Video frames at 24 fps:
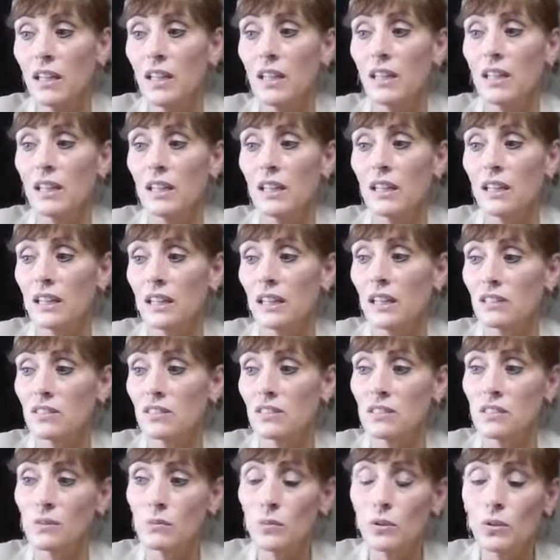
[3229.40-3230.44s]
It
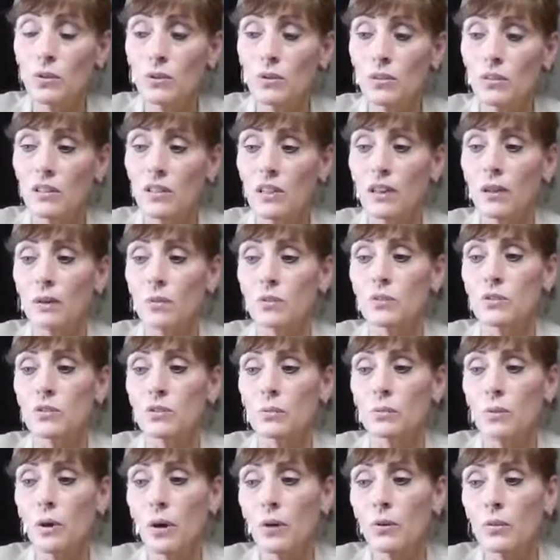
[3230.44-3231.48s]
enhances mood, it helps your
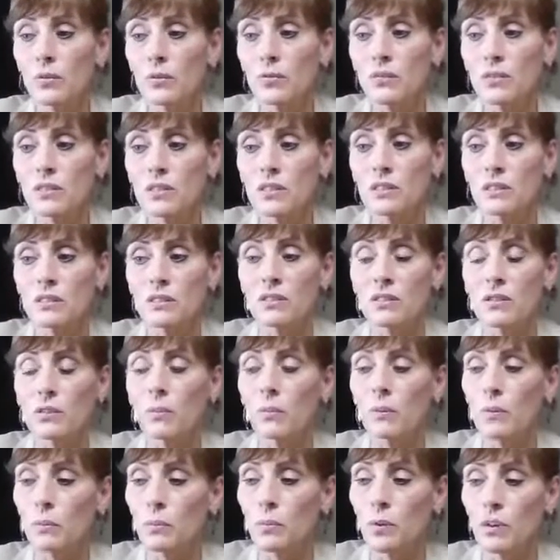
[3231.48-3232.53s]
bones, it's
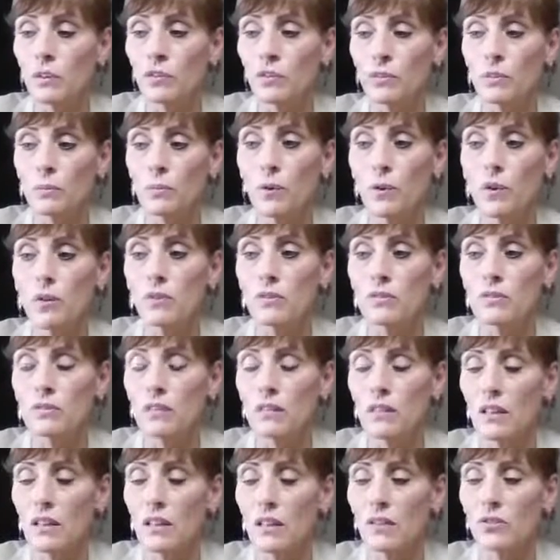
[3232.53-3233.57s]
super important for bones,
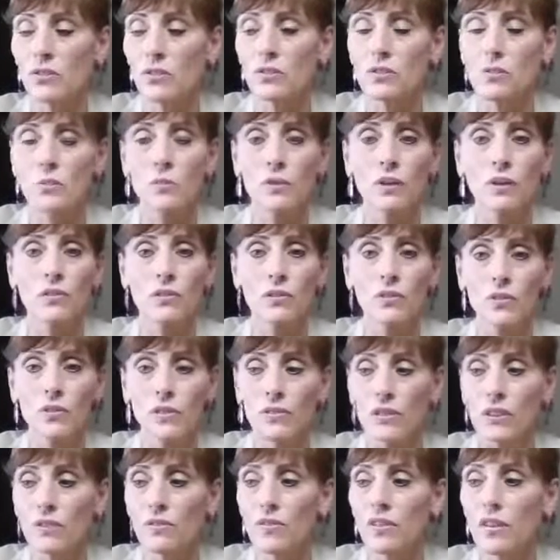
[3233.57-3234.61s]
and the level should be over
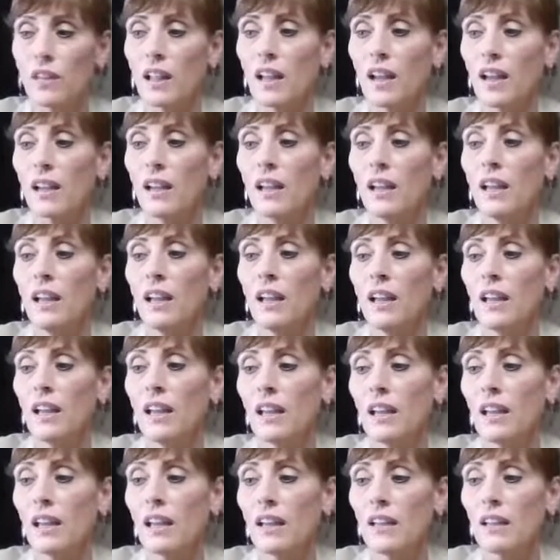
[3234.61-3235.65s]
50 for that.
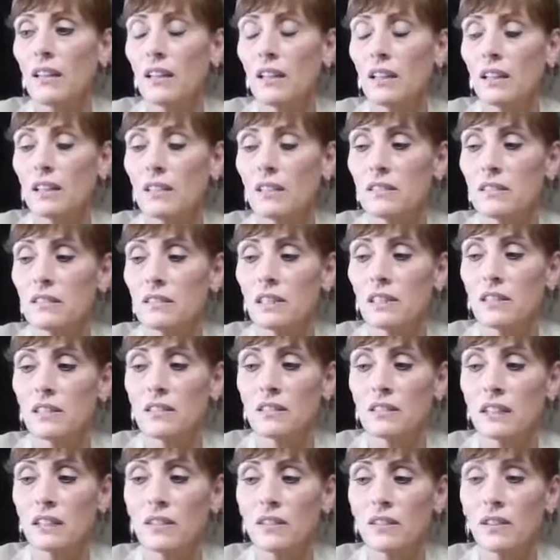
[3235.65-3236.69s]
And it has the nice
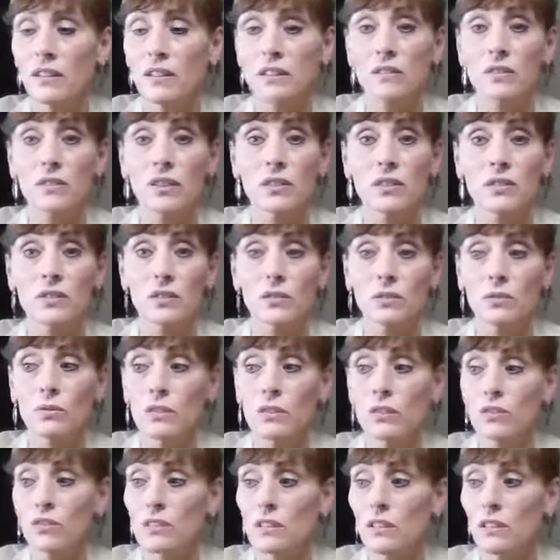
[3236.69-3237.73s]
side effect of also
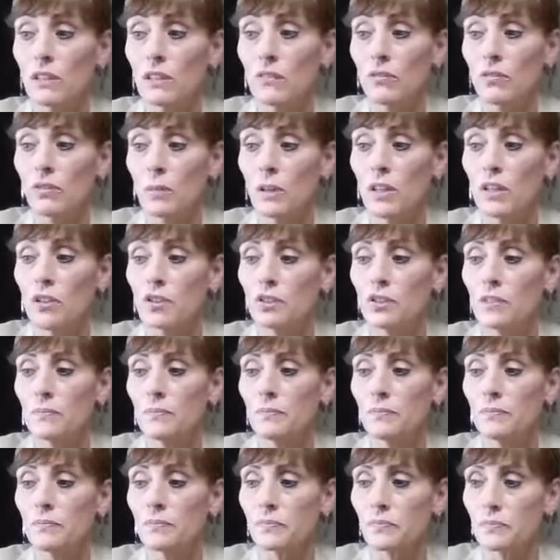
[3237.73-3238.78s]
reducing
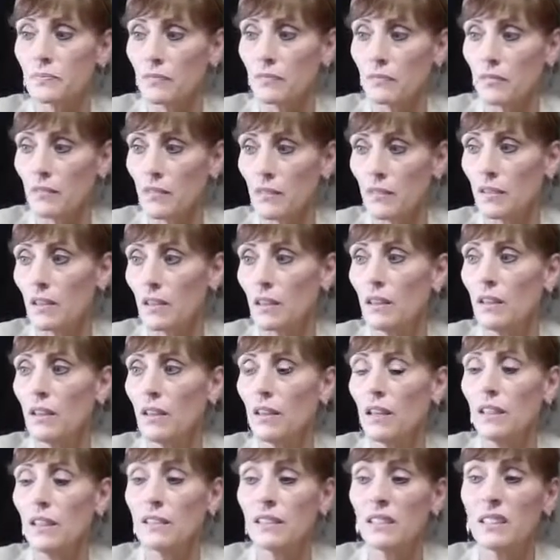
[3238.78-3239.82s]
inflammation
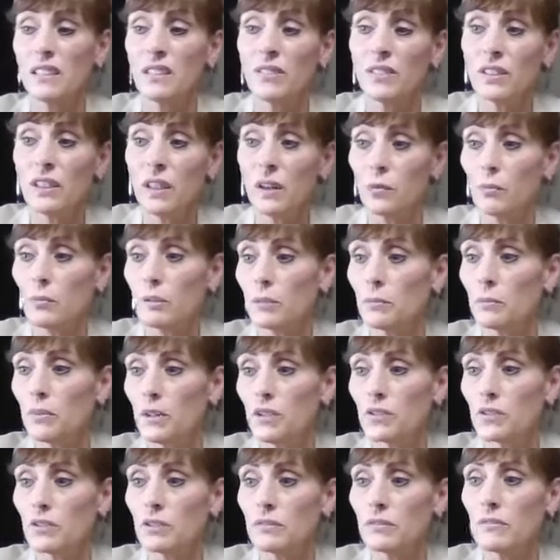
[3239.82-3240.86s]
and can even help blood
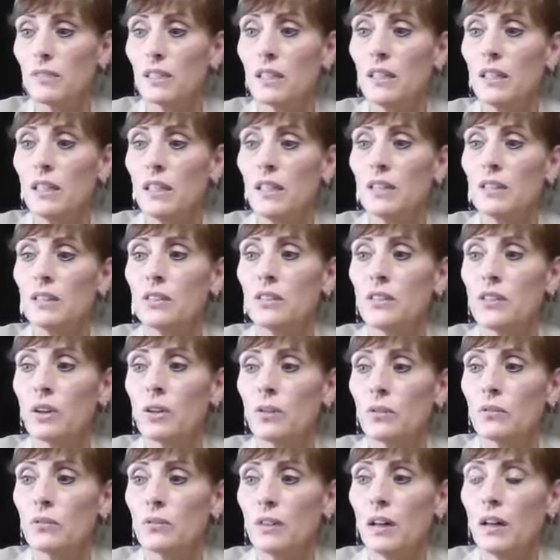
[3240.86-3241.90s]
pressure.
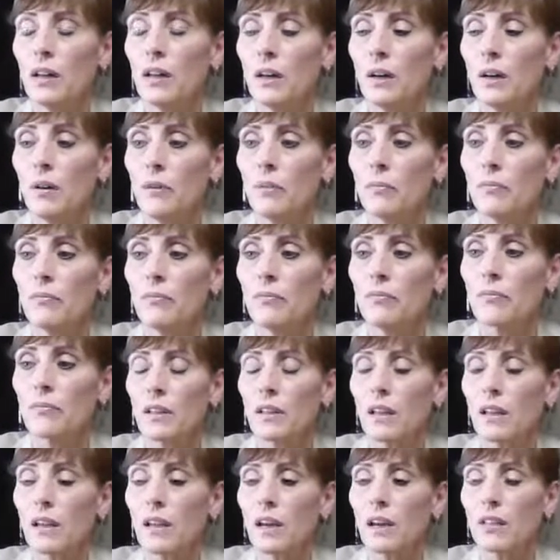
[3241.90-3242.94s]
So um,
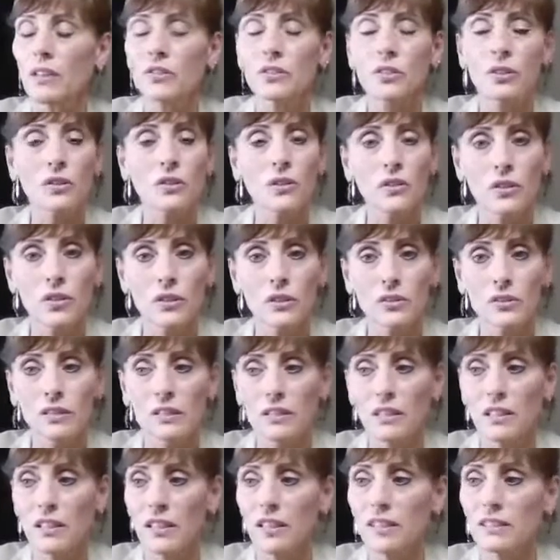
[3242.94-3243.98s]
I also learned in
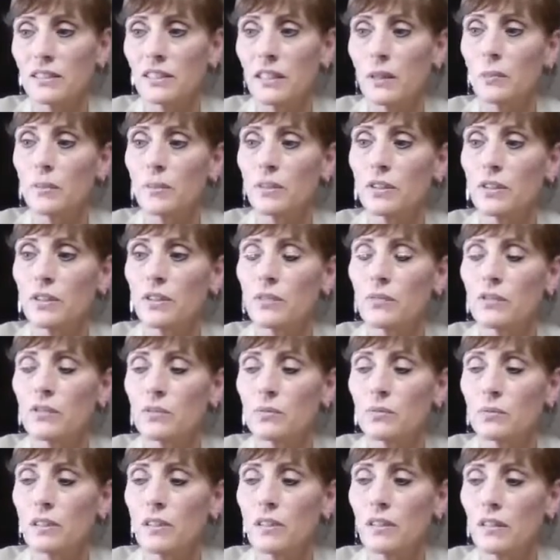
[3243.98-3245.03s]
the last couple of years
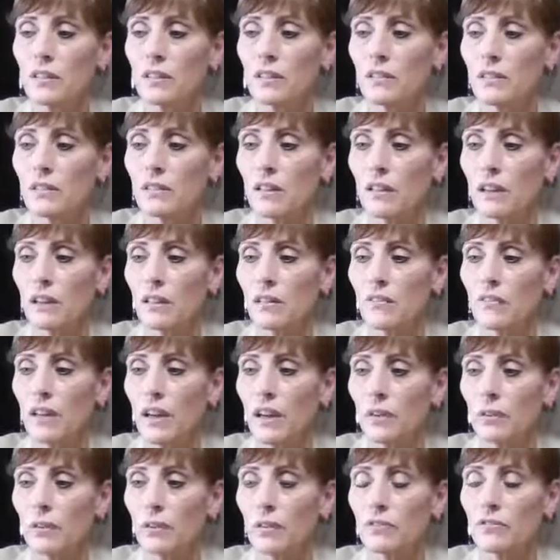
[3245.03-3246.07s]
with our uh,
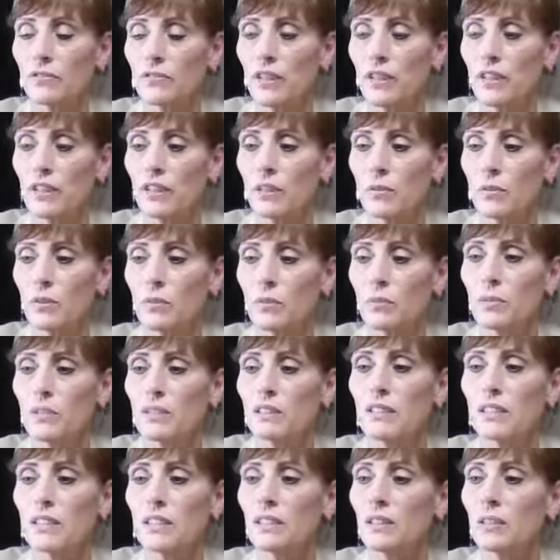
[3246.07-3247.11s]
viral friend that we've been
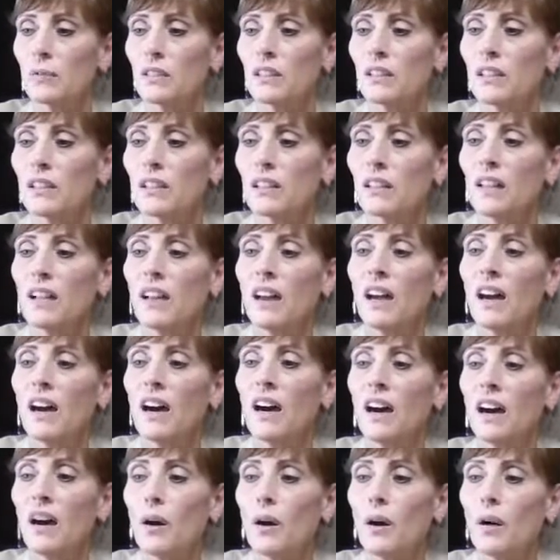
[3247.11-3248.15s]
dealing with,
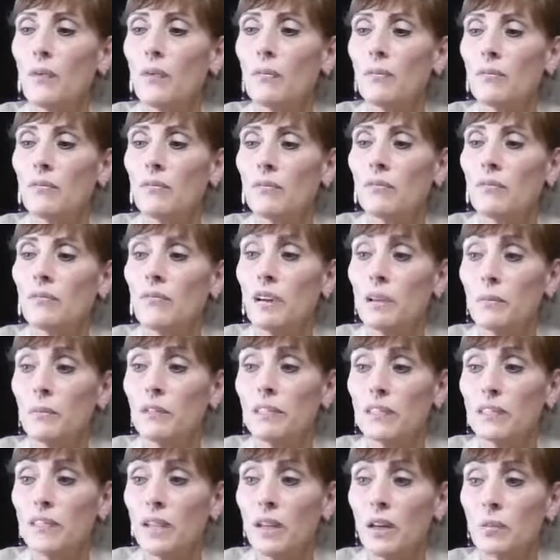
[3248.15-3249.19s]
um, vitamin
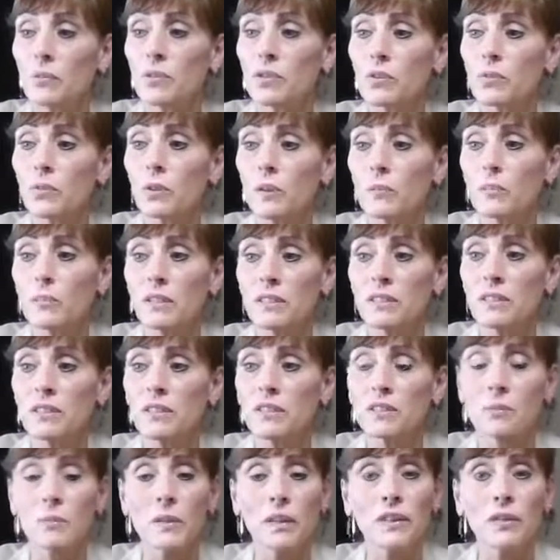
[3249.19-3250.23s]
D helps your white blood
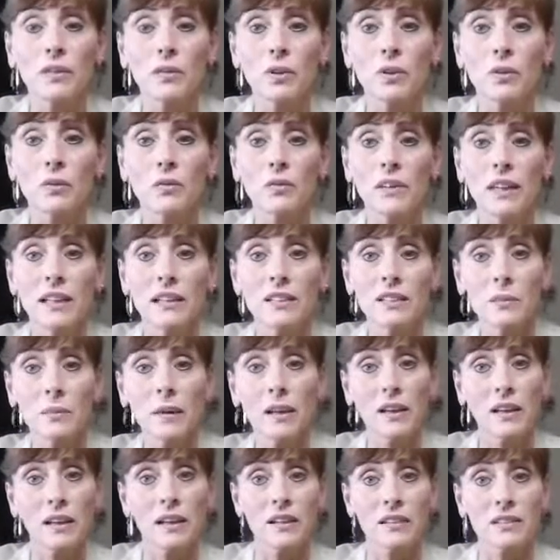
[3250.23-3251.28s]
cells make their own
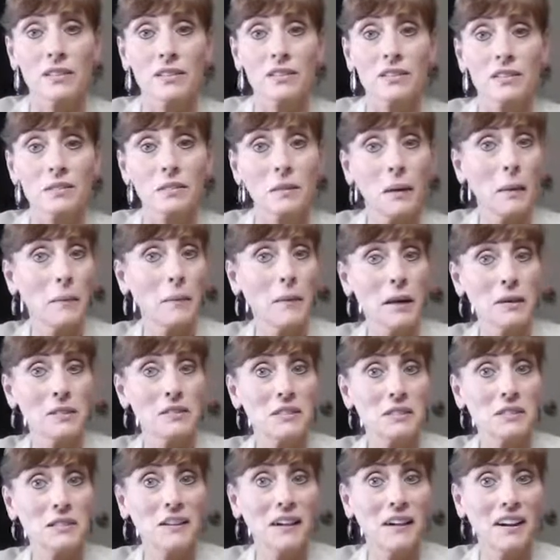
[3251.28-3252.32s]
antibiotics.
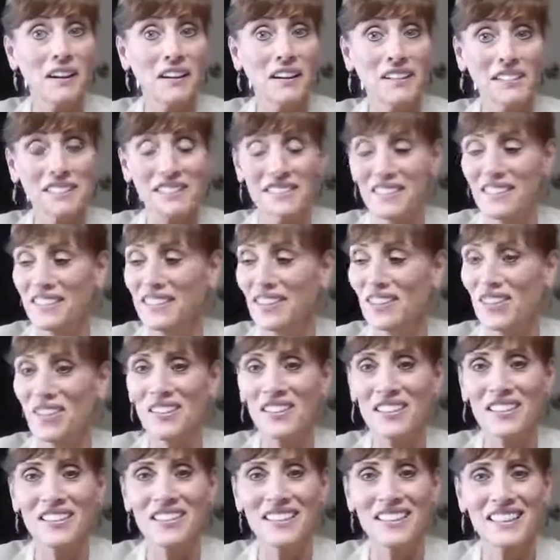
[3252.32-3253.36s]
Amazing, huh? Another
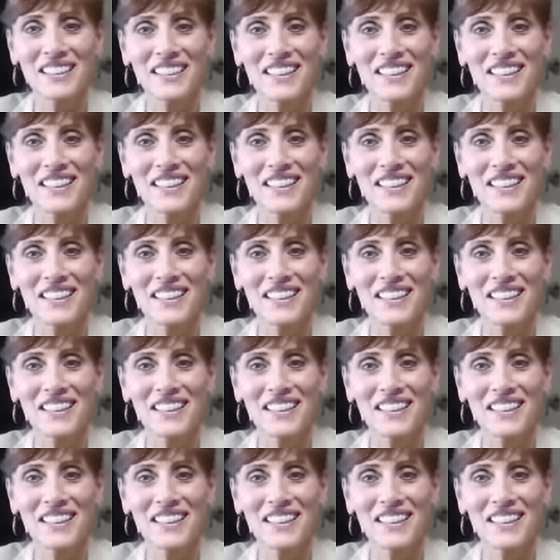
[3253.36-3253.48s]
thing that